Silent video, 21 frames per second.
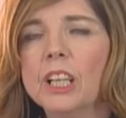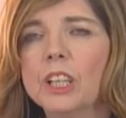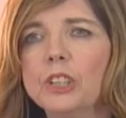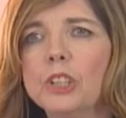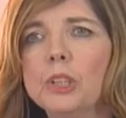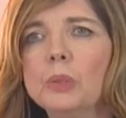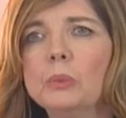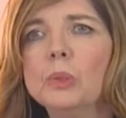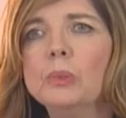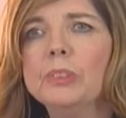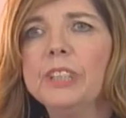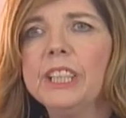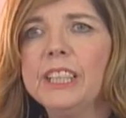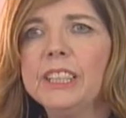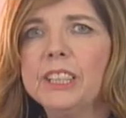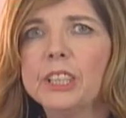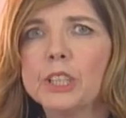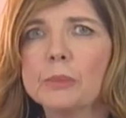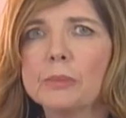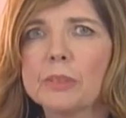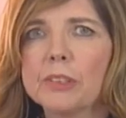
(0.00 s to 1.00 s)
you will
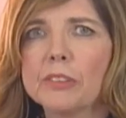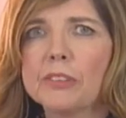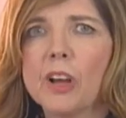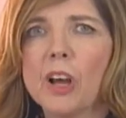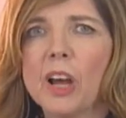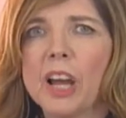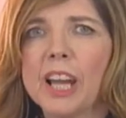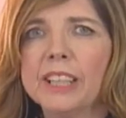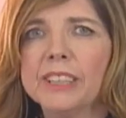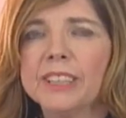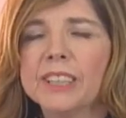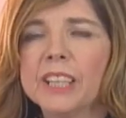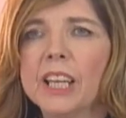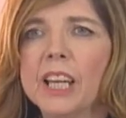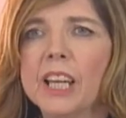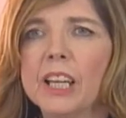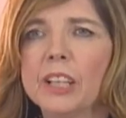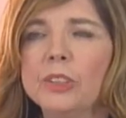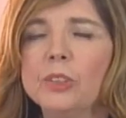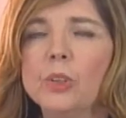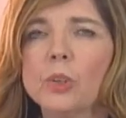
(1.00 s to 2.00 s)
need to provide
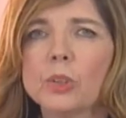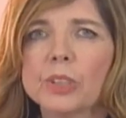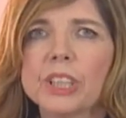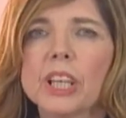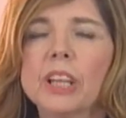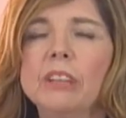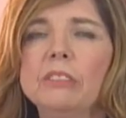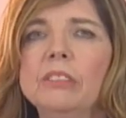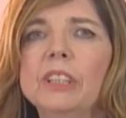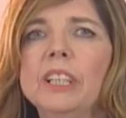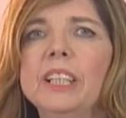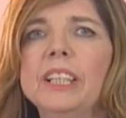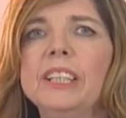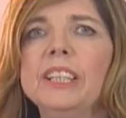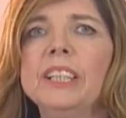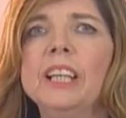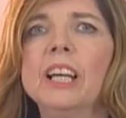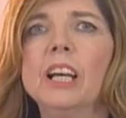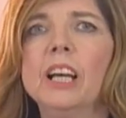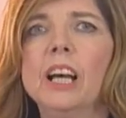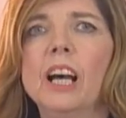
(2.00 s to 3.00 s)
not
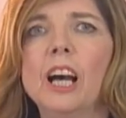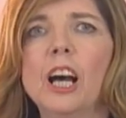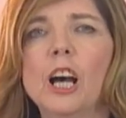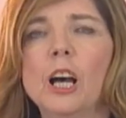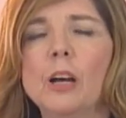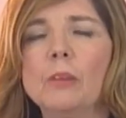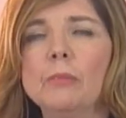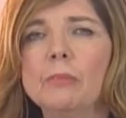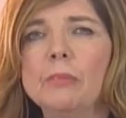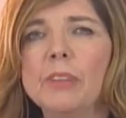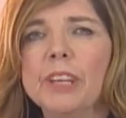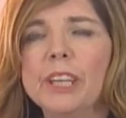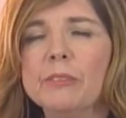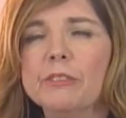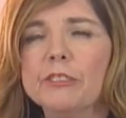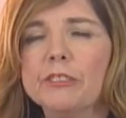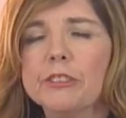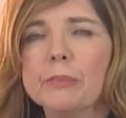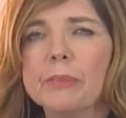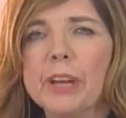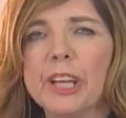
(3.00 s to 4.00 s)
only
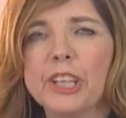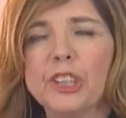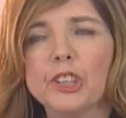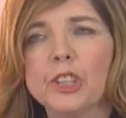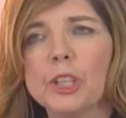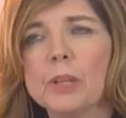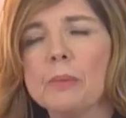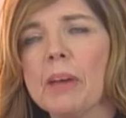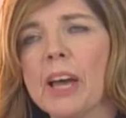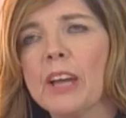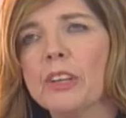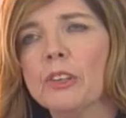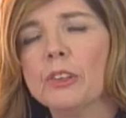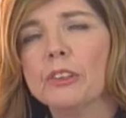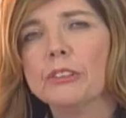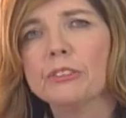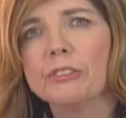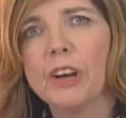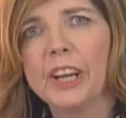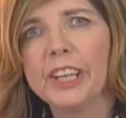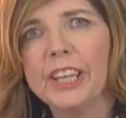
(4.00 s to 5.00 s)
information about
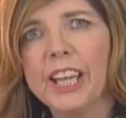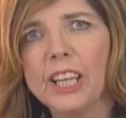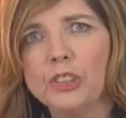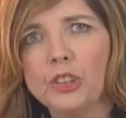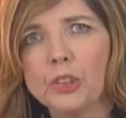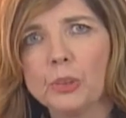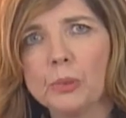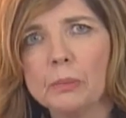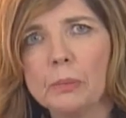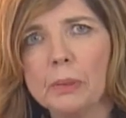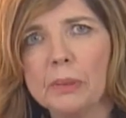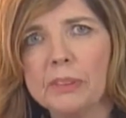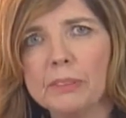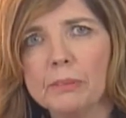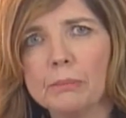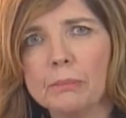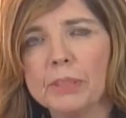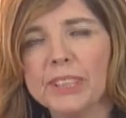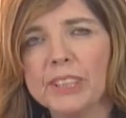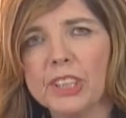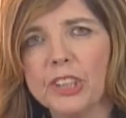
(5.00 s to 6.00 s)
your financial
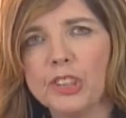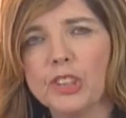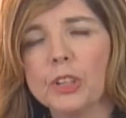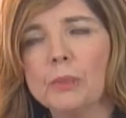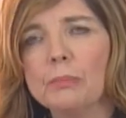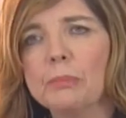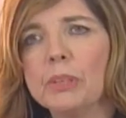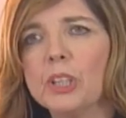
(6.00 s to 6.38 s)
position,